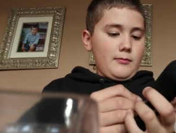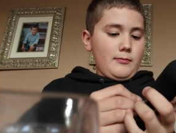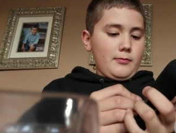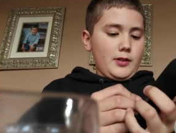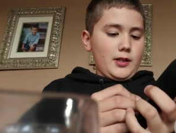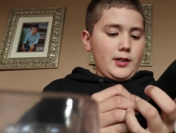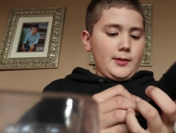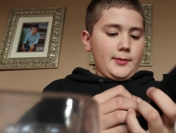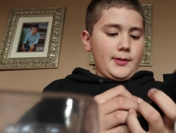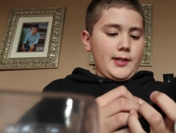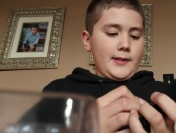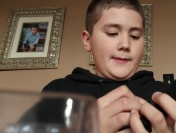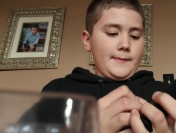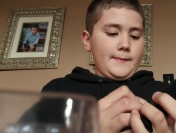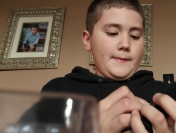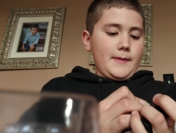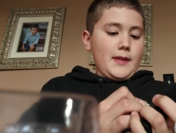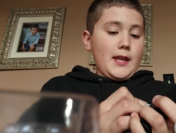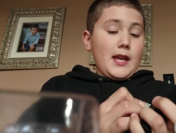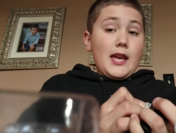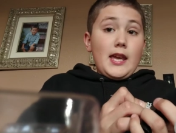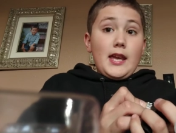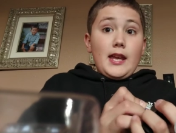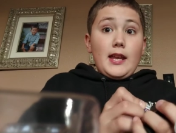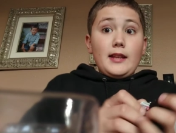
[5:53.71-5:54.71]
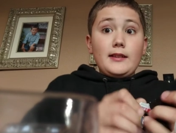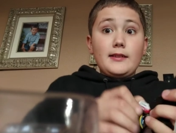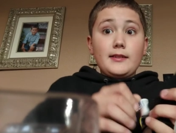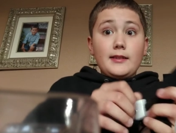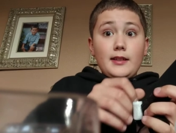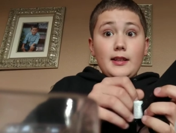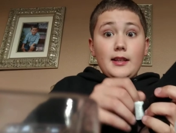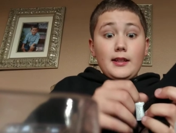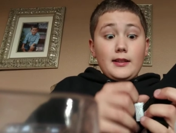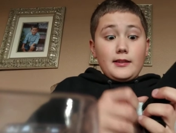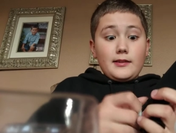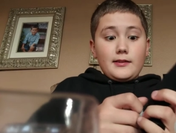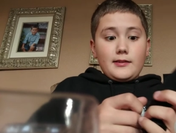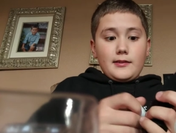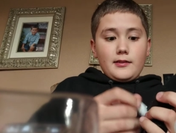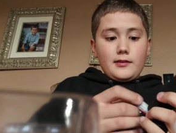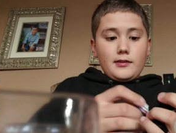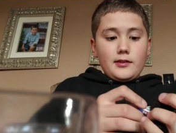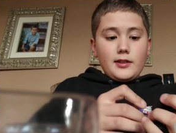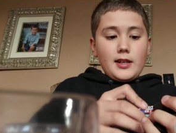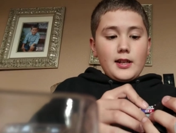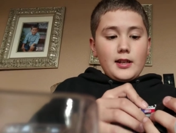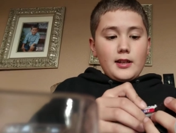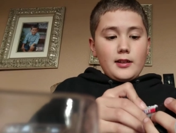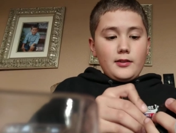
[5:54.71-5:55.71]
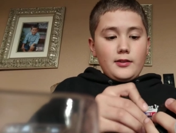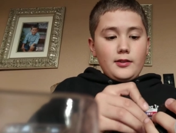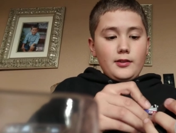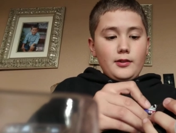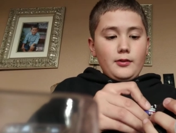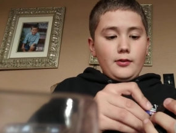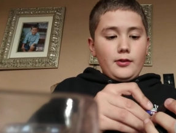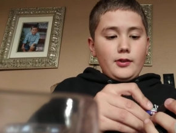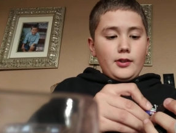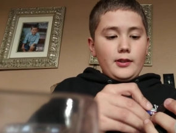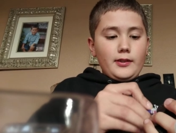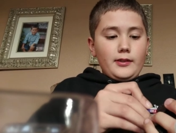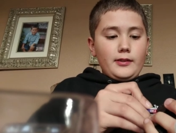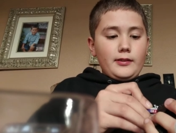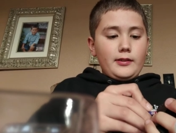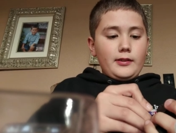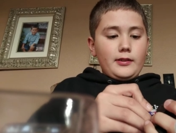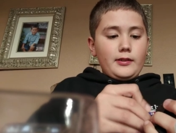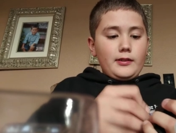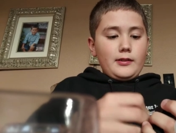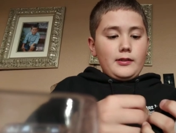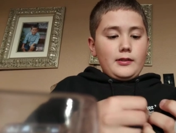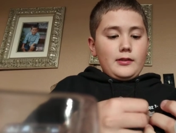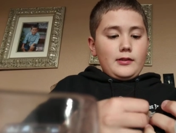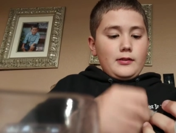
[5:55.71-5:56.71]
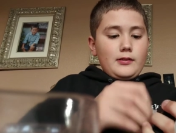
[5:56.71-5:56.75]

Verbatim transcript: But I mean, it's it's gonna do because